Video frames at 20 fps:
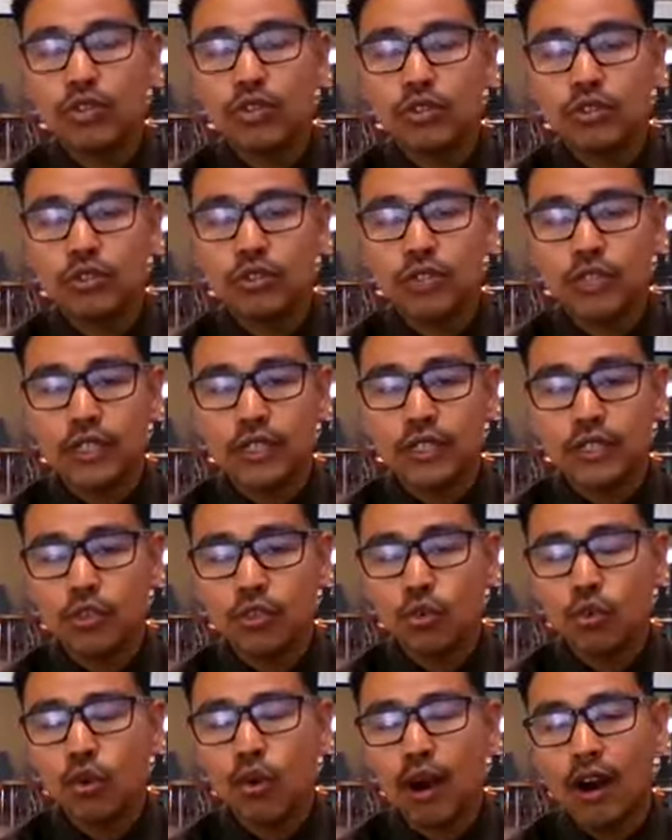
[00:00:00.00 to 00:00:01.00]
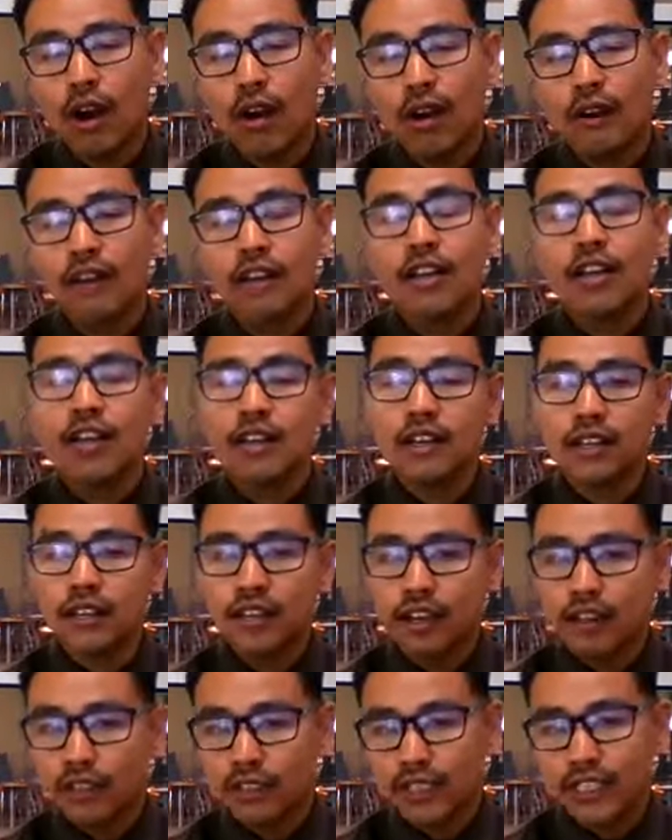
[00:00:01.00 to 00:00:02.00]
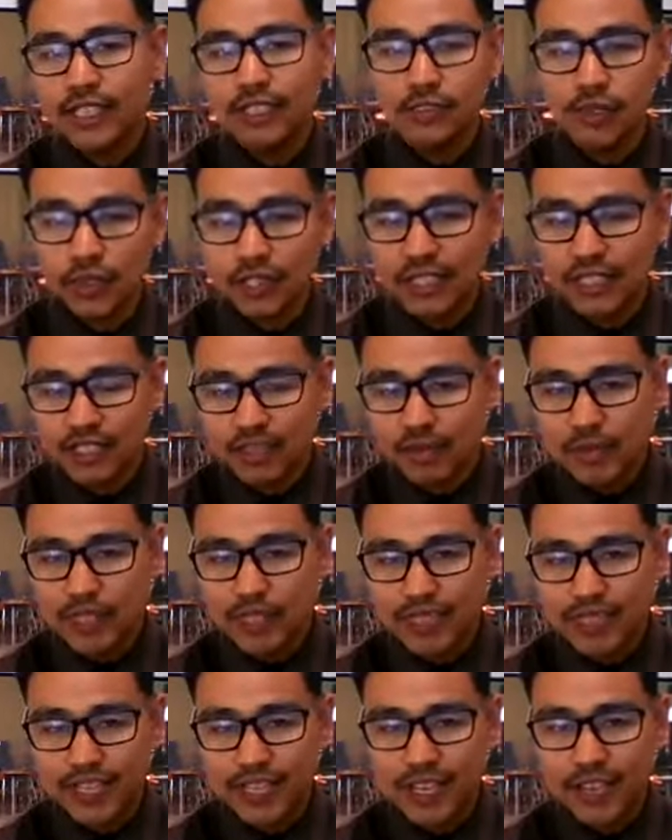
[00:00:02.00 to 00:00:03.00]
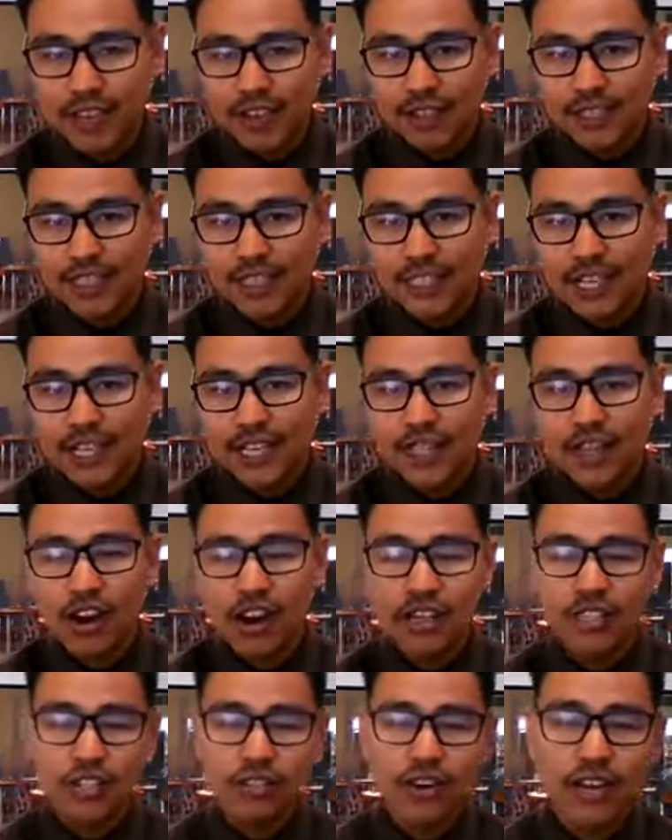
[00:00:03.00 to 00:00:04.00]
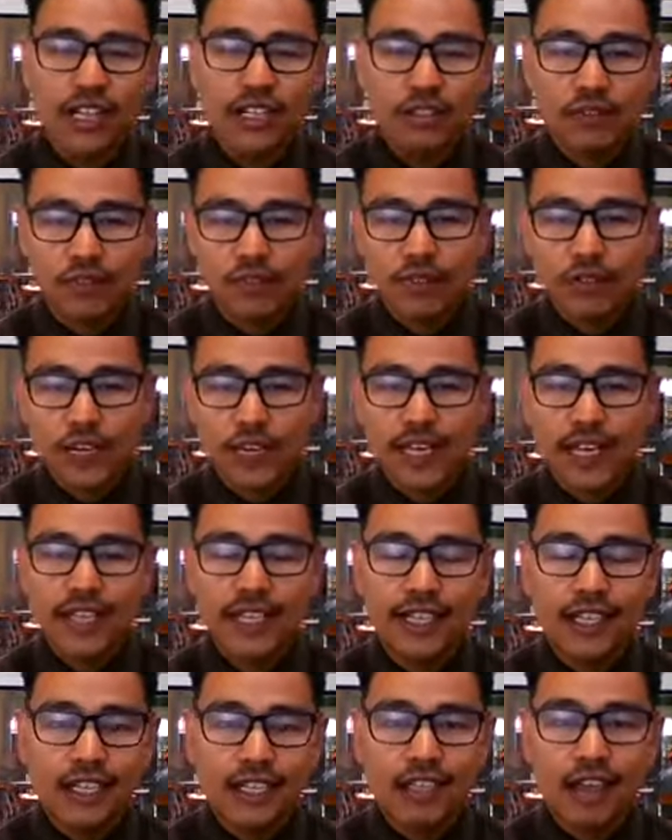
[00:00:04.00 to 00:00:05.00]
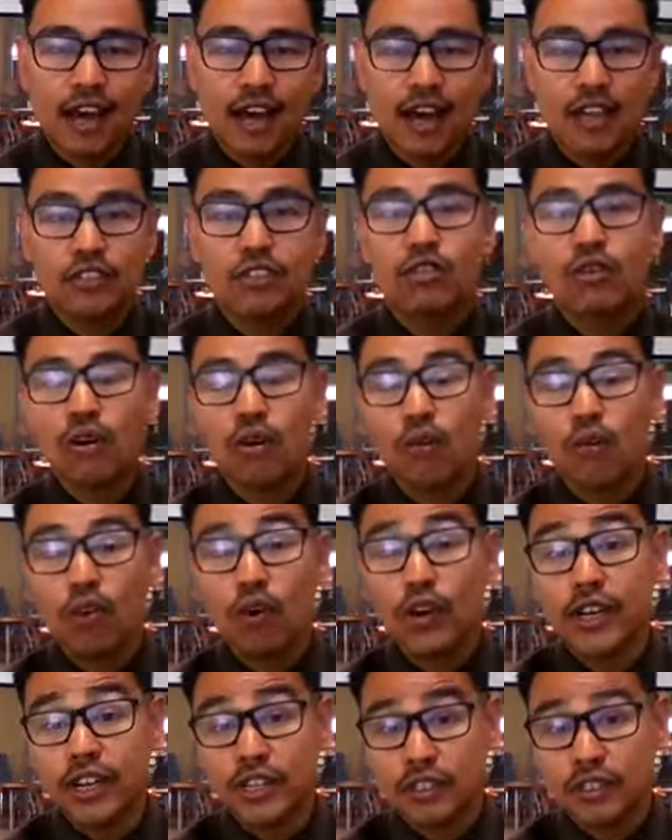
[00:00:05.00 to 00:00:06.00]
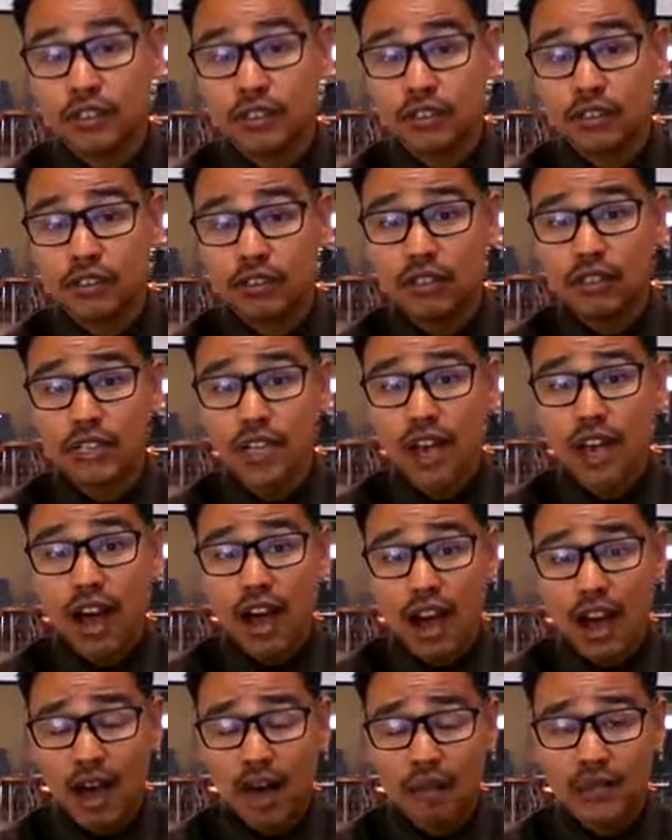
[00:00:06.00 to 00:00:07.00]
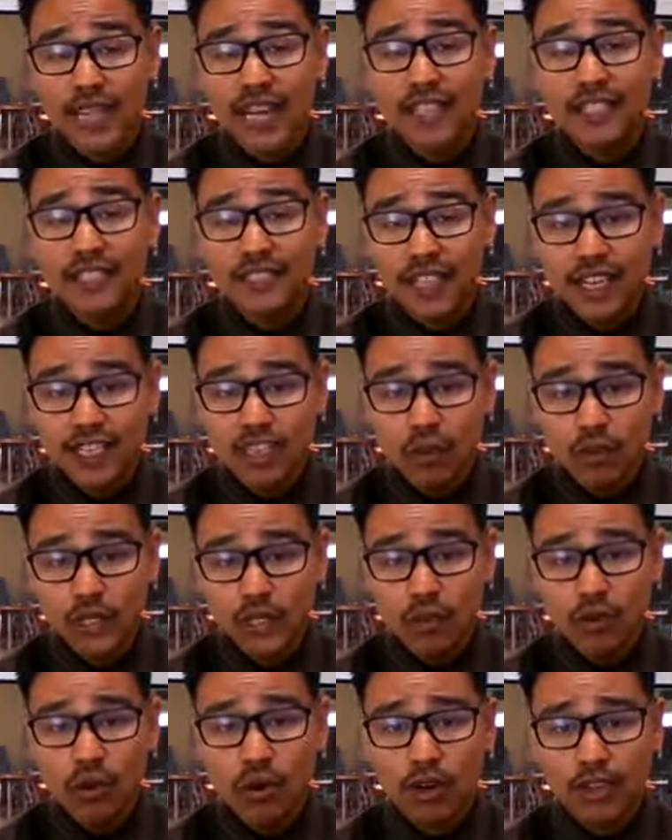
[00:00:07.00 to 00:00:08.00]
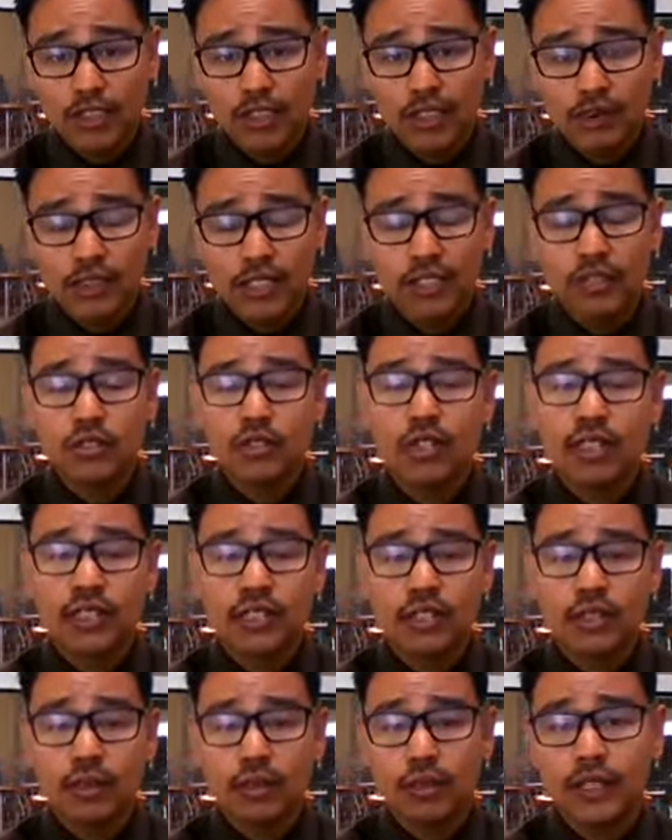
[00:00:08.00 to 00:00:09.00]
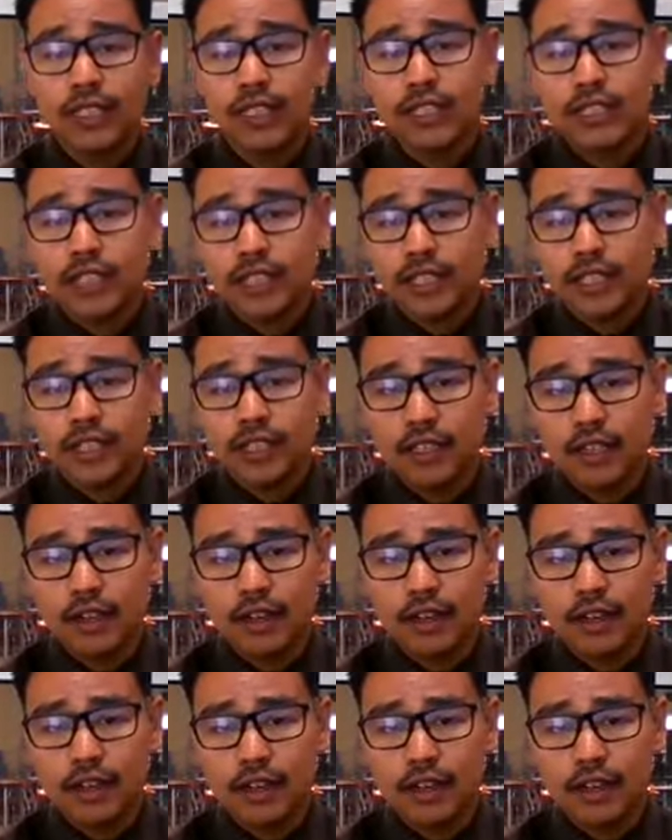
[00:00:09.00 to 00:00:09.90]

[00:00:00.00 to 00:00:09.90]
to students who are currently enrolled in a community college and are transferring to a four-year school. That entitlement award, if the student completes their